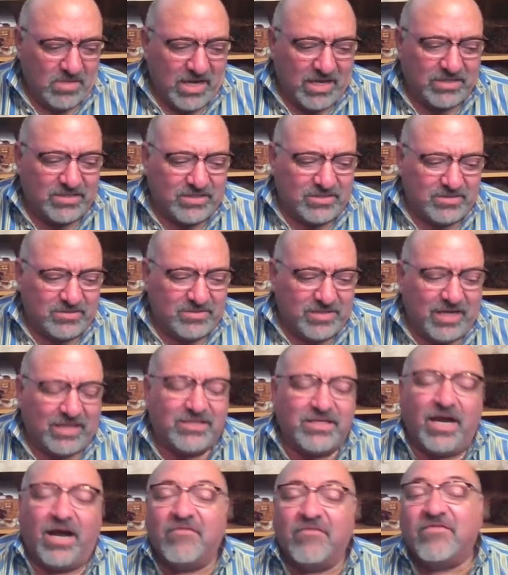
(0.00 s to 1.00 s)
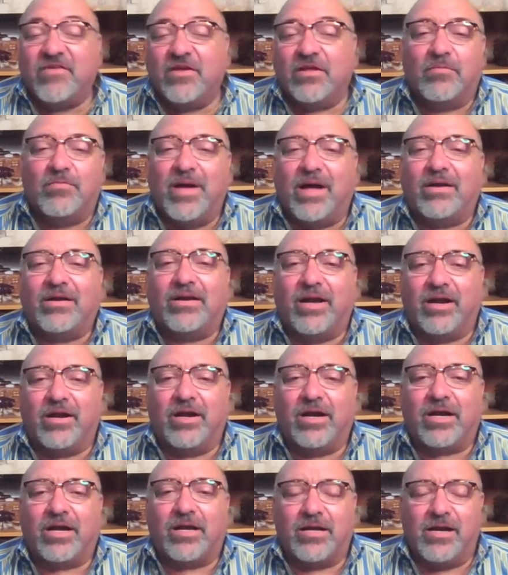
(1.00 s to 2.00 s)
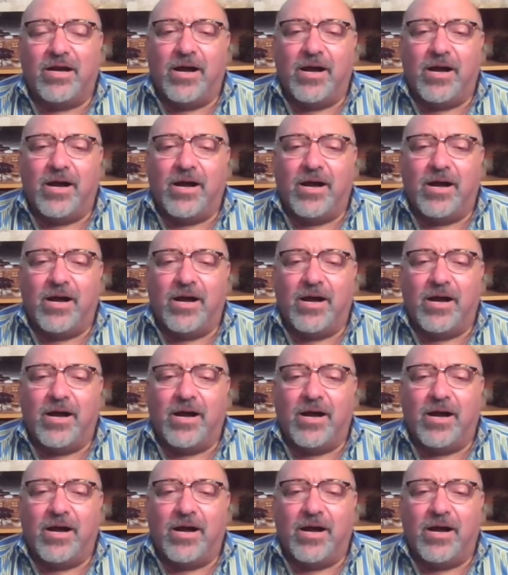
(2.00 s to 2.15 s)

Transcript: That's how I feel about it, Eric.